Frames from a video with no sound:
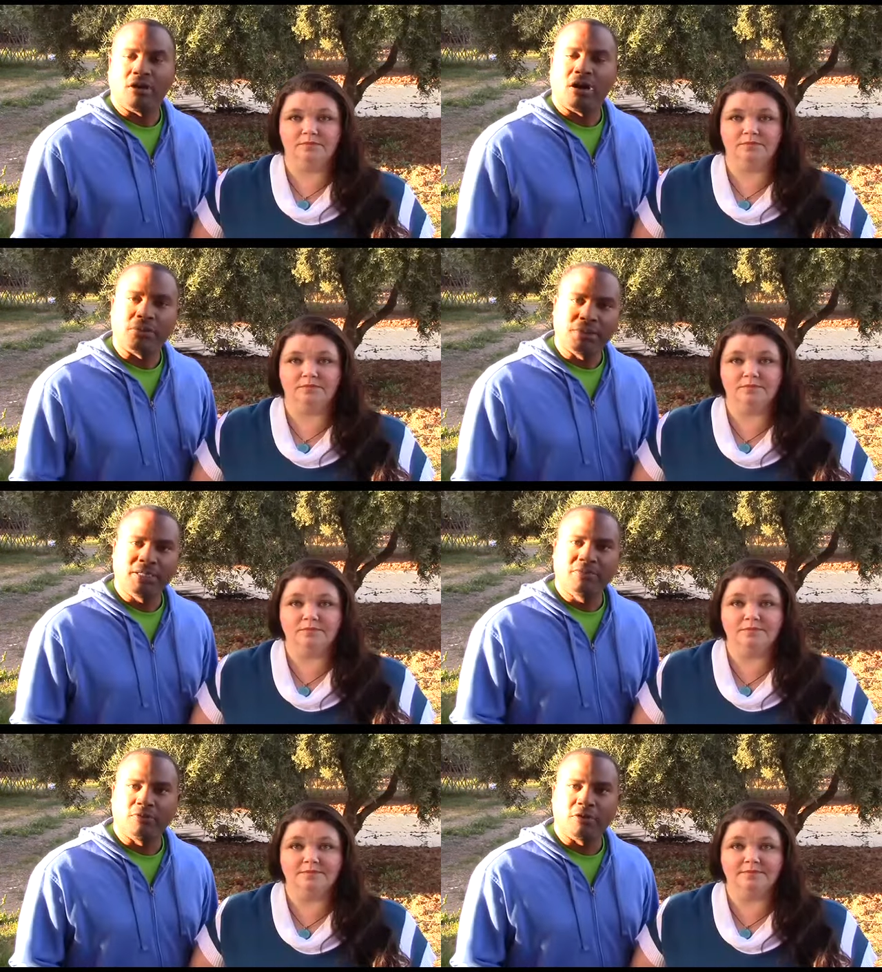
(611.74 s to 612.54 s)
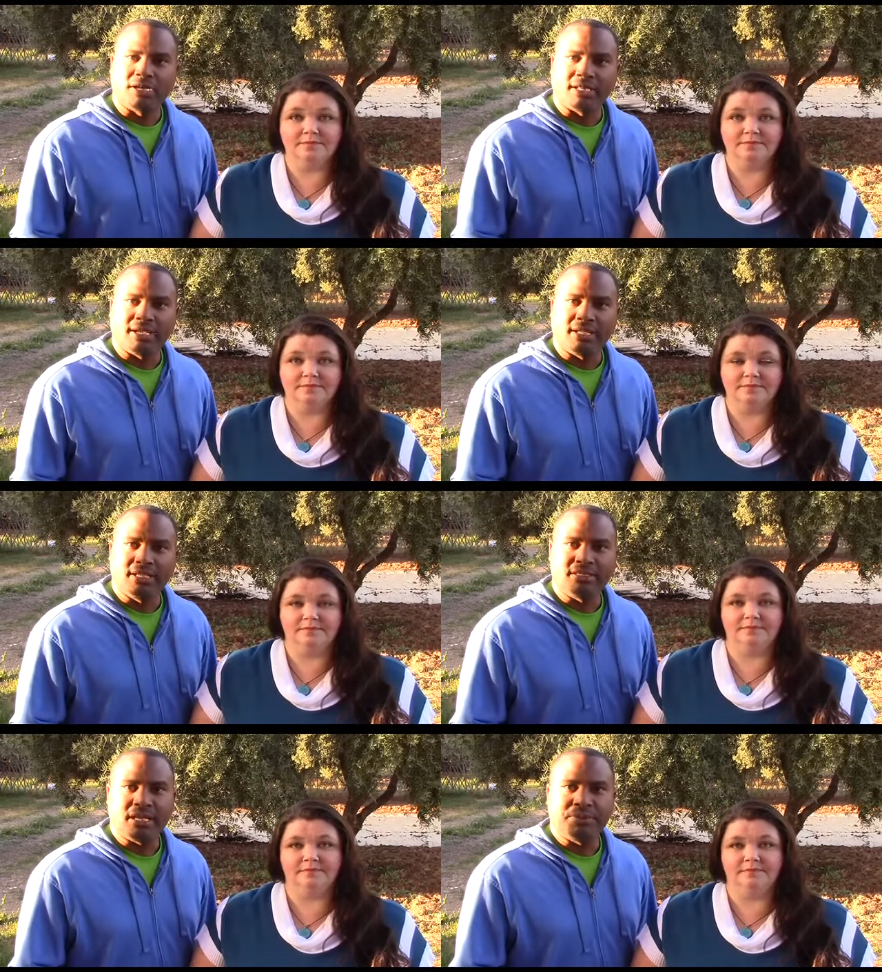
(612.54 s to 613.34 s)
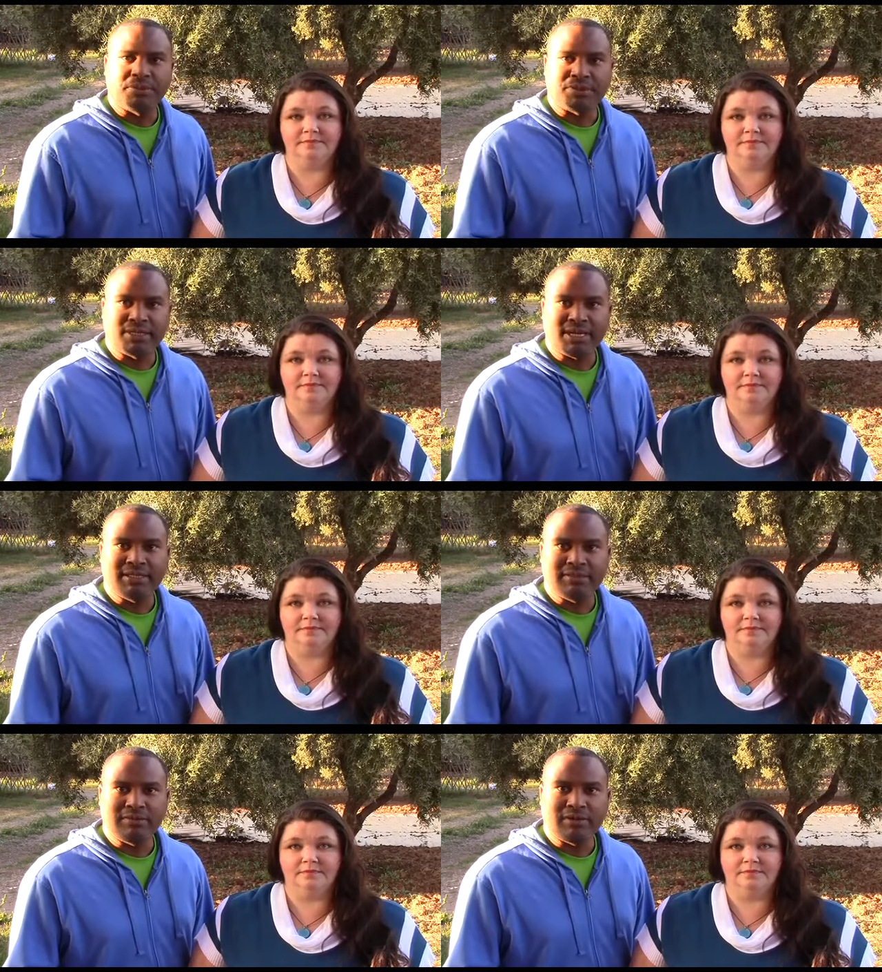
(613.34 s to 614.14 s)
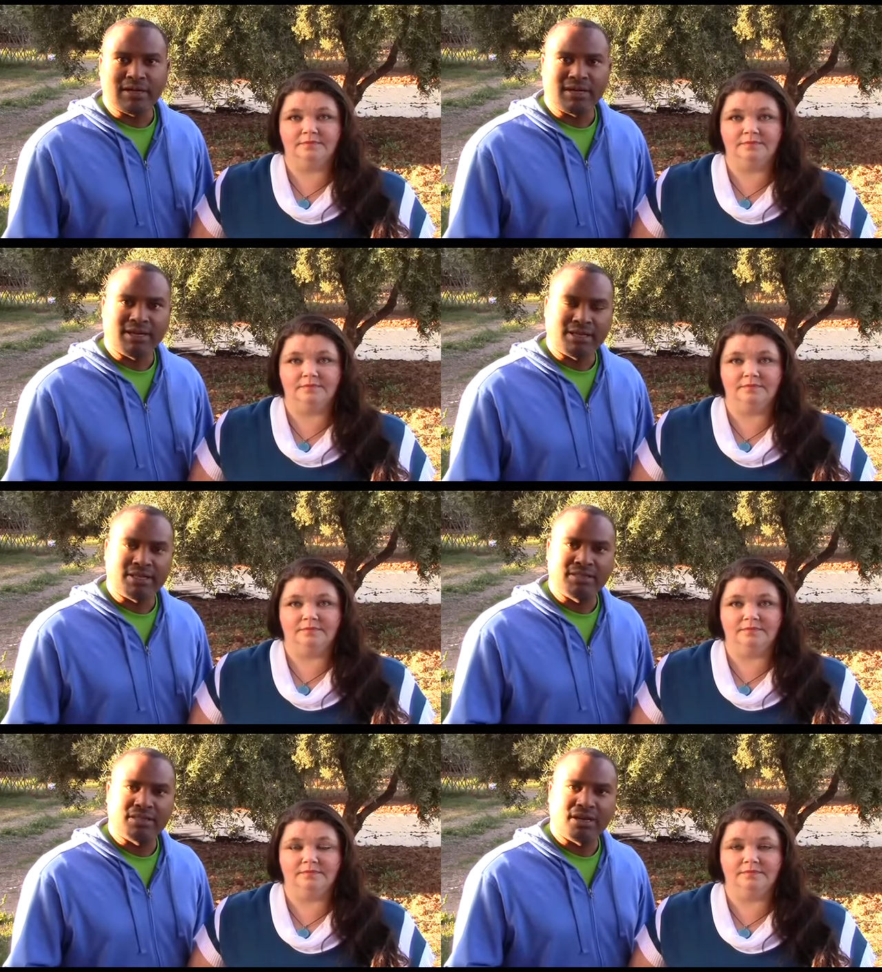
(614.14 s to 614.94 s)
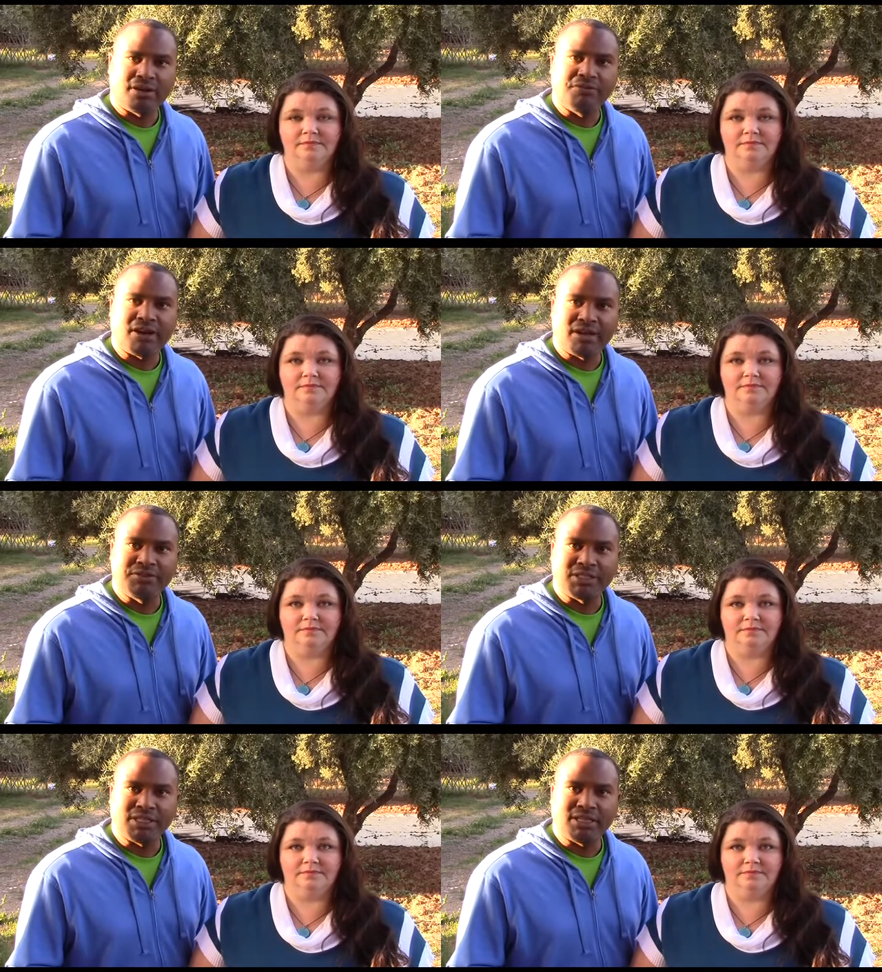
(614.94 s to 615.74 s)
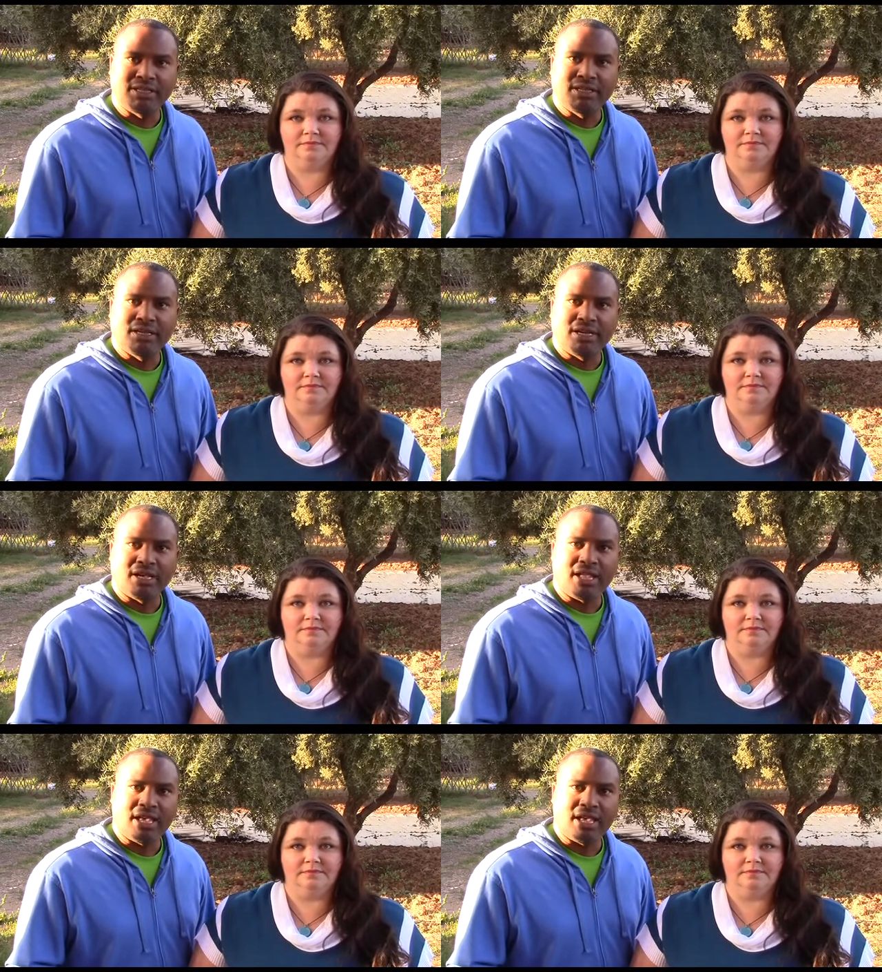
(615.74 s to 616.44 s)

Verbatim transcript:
Speaker 1: our blend of orgonite is able to protect you uh, against uh, 5g uh,